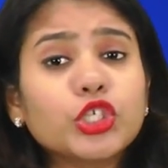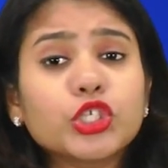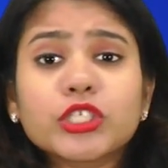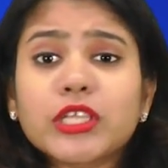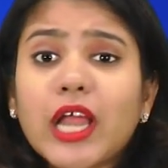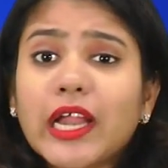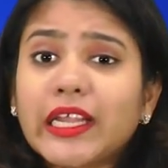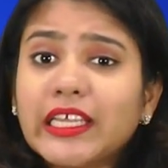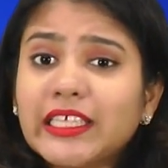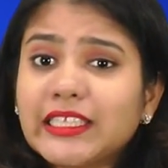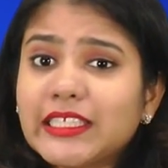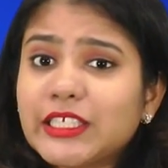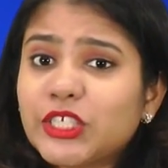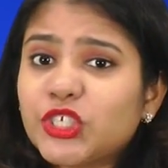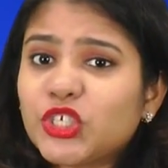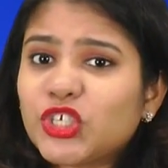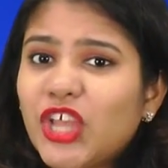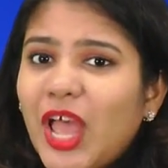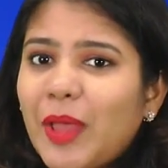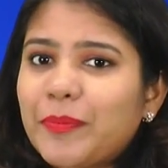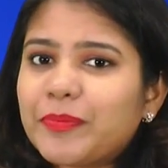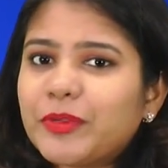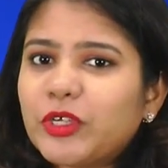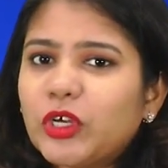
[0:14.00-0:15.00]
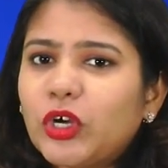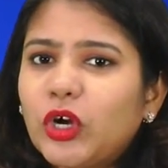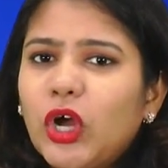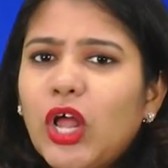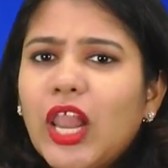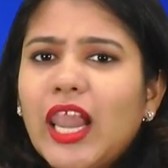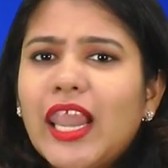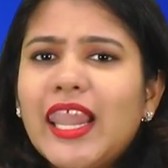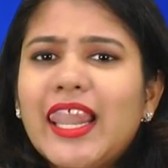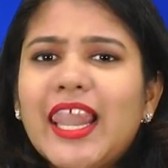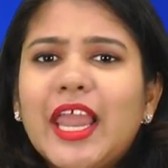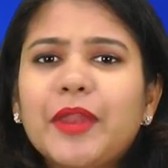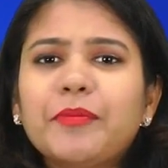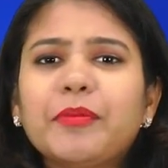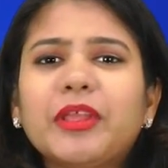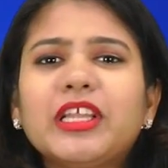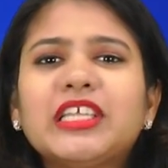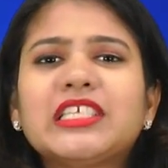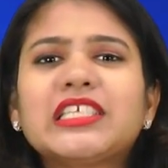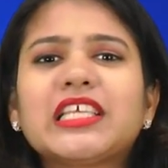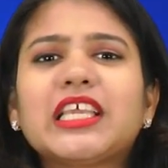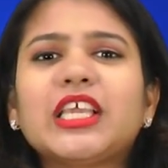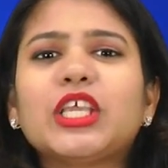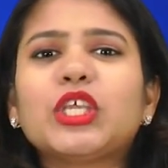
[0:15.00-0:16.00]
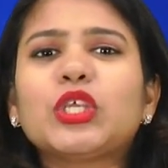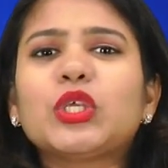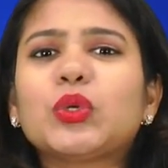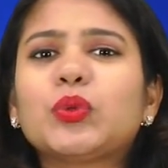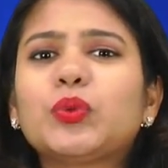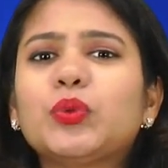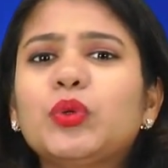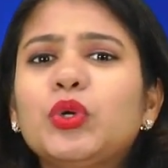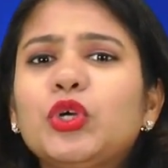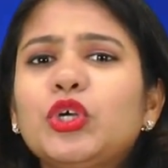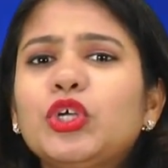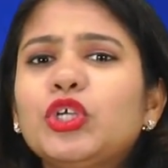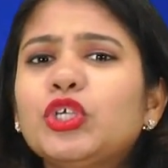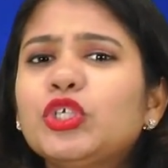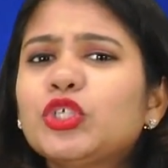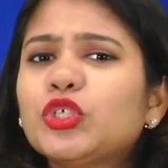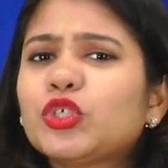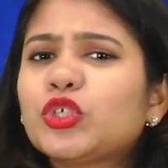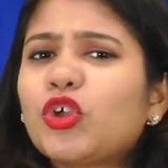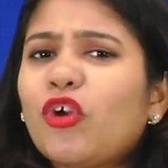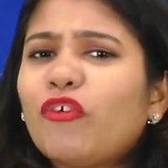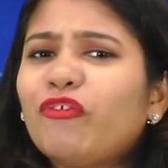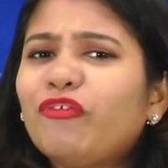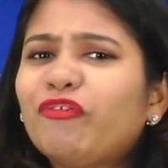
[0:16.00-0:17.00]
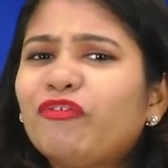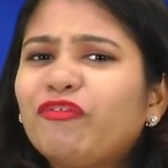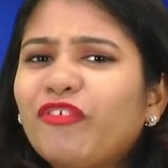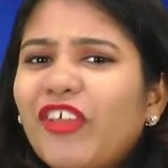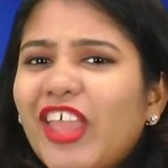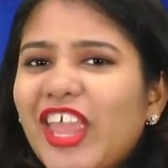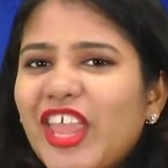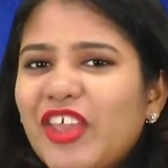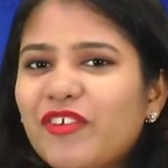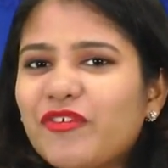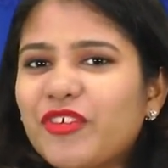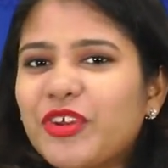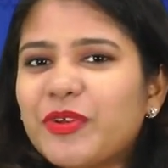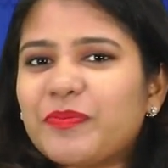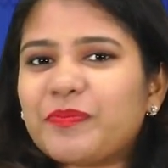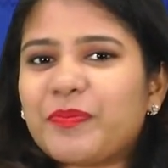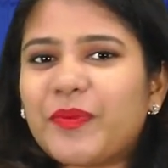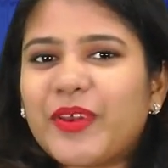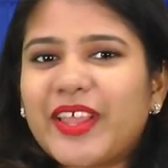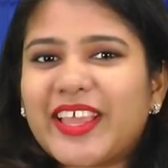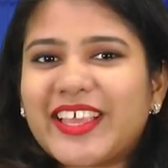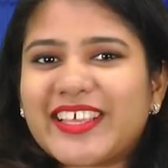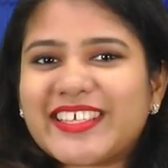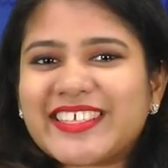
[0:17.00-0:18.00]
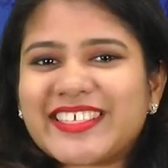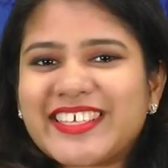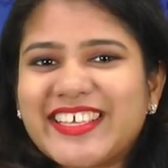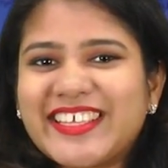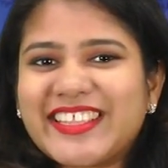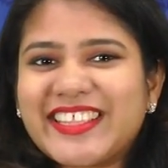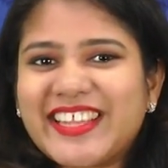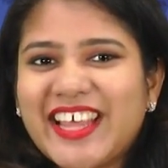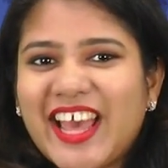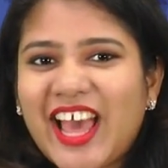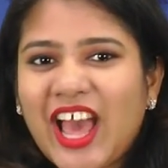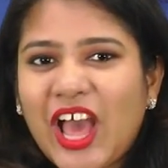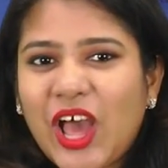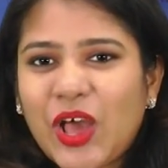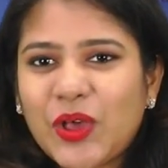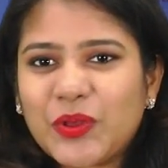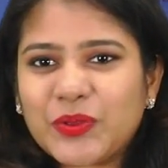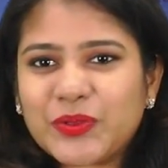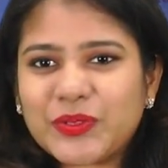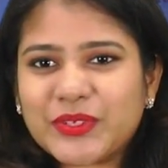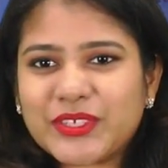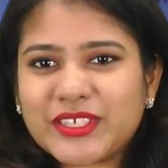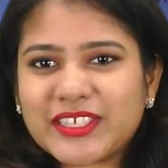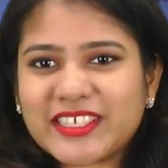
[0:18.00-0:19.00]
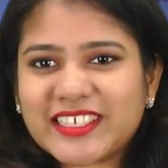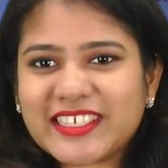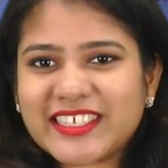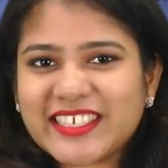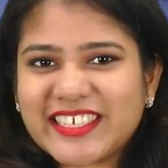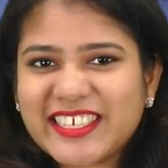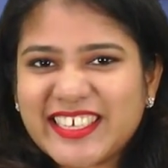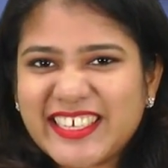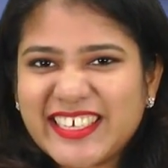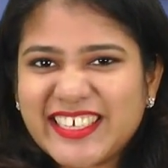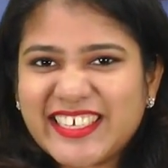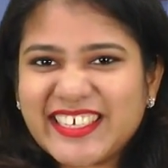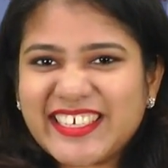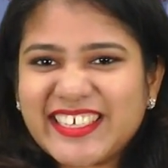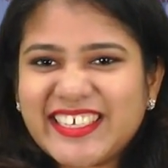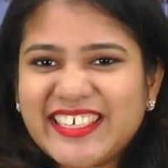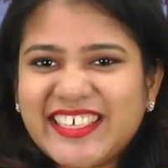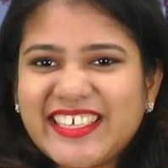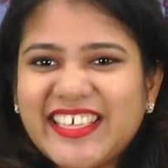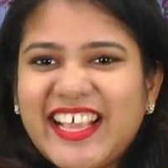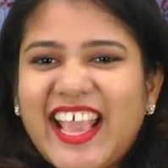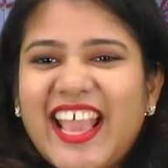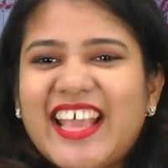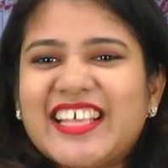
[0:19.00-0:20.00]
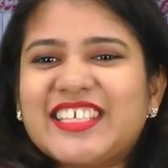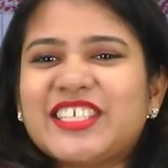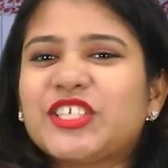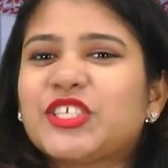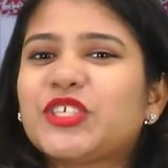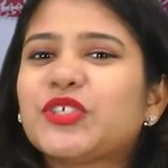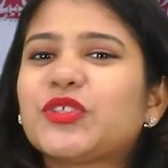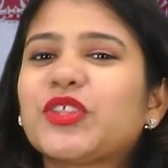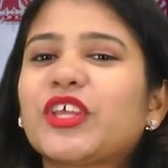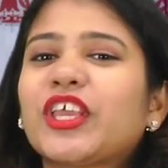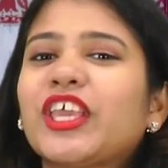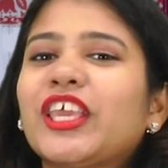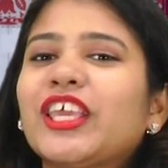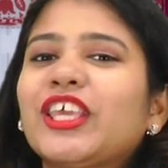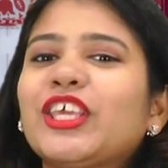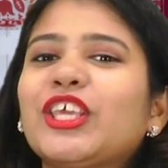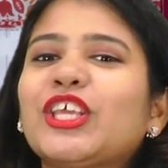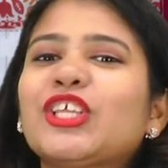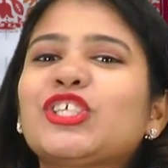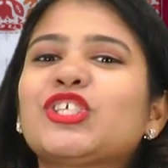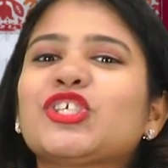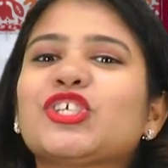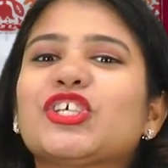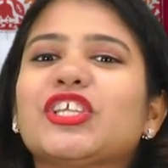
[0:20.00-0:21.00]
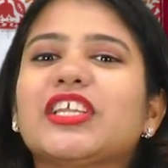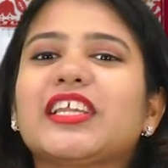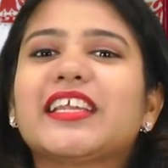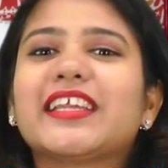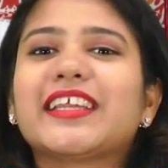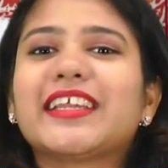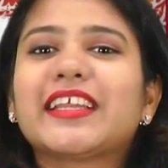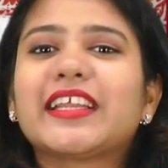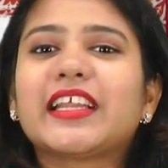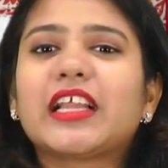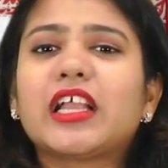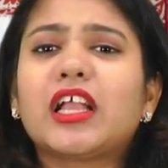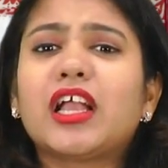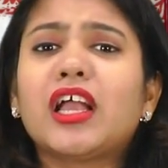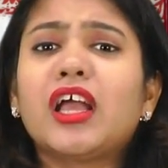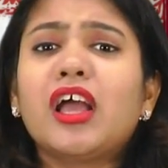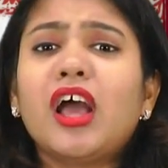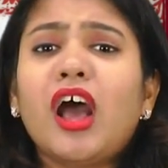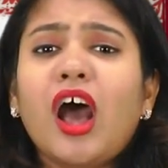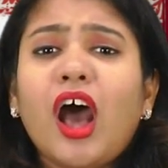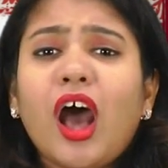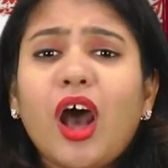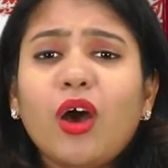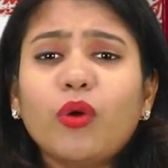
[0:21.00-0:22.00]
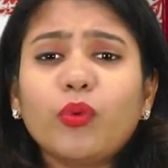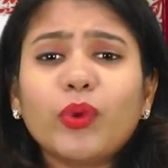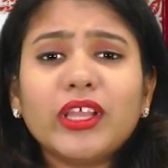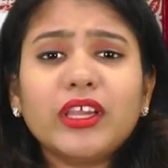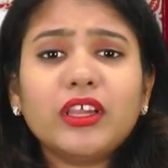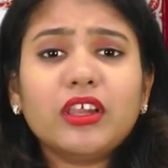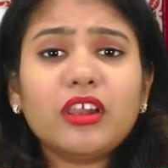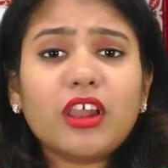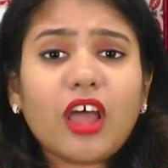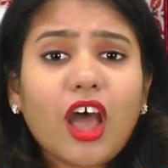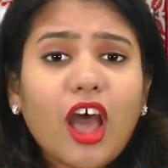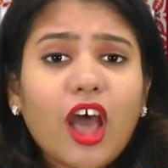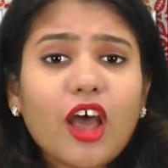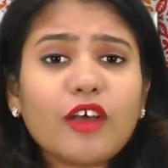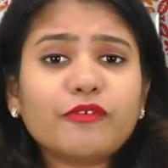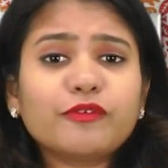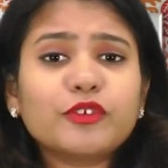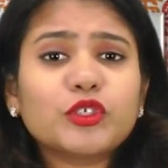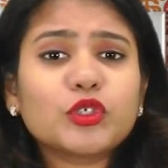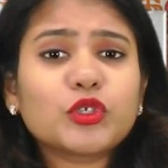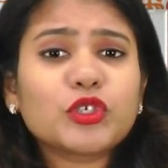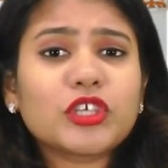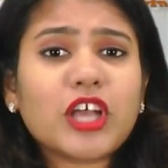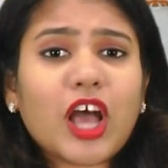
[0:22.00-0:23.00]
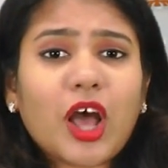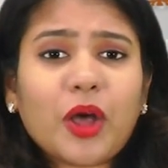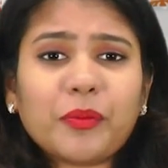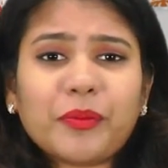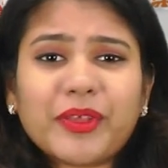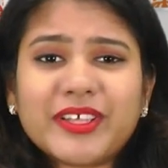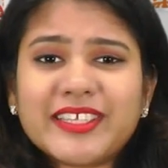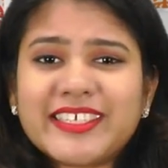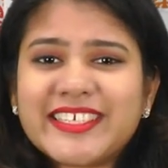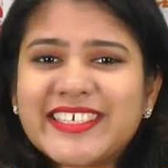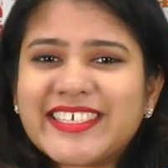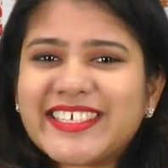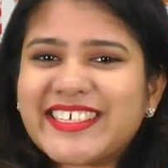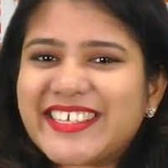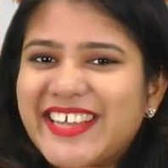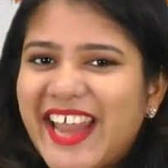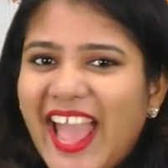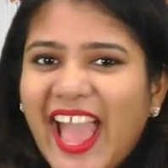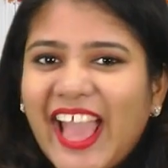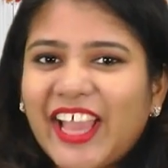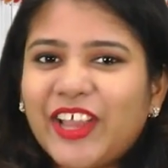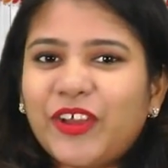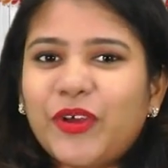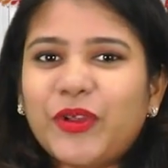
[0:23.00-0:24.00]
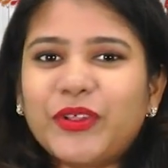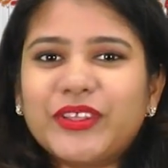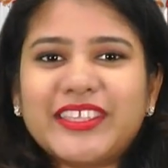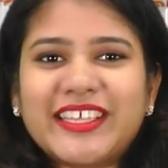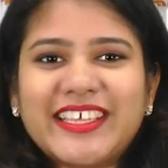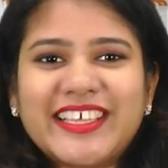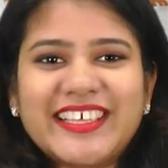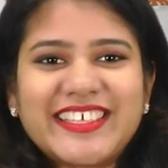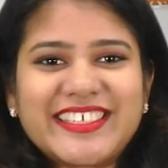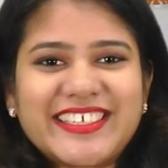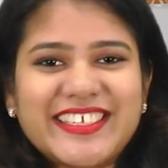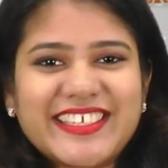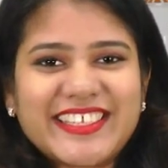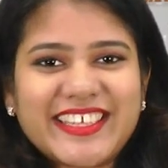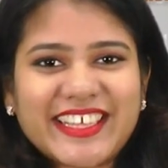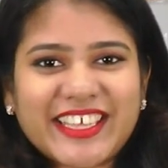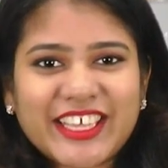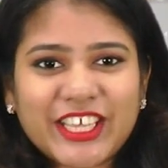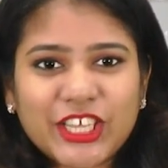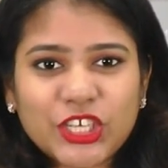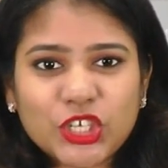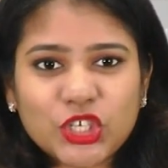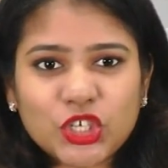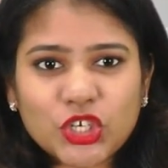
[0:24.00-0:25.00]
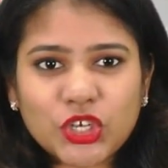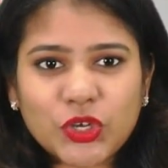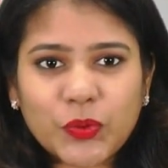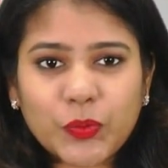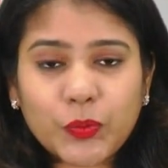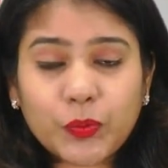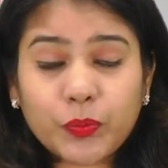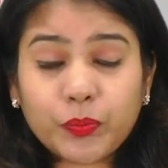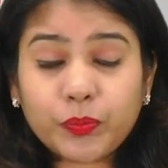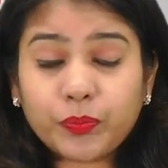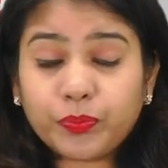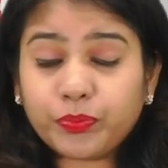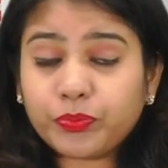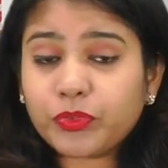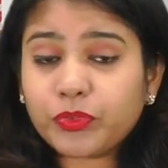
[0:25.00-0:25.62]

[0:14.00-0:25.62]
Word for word: To study this chapter, let me take you to your favorite place in the house. Yes, to the kitchen. How we love to come and snack on things in the kitchen.